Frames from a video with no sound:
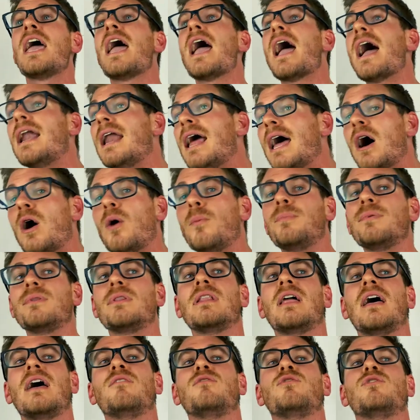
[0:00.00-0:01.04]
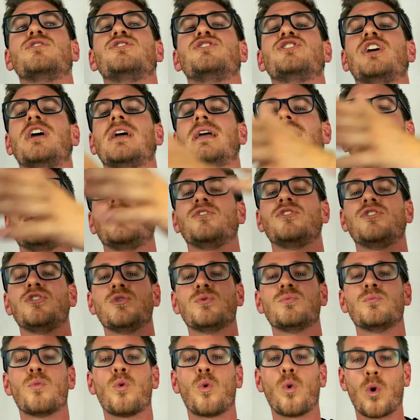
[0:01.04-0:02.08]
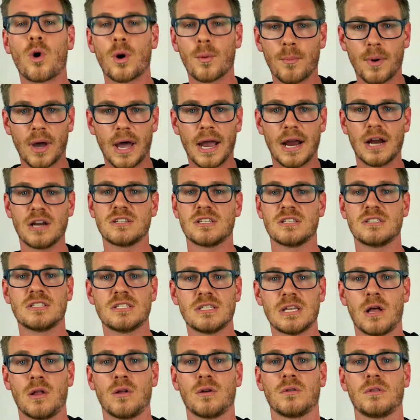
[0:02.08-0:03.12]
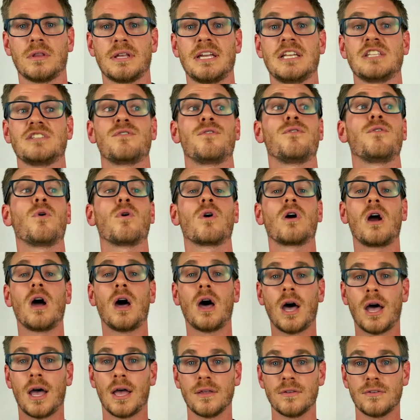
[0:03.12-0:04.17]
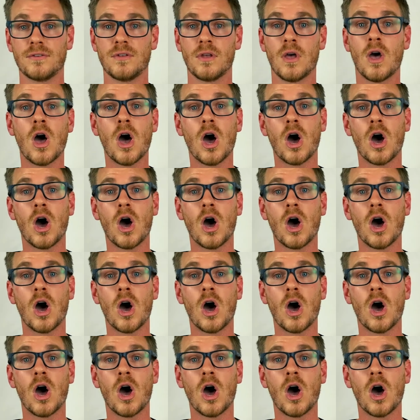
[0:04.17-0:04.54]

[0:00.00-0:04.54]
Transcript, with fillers: and help leverage it into more buyers and seller leads for us?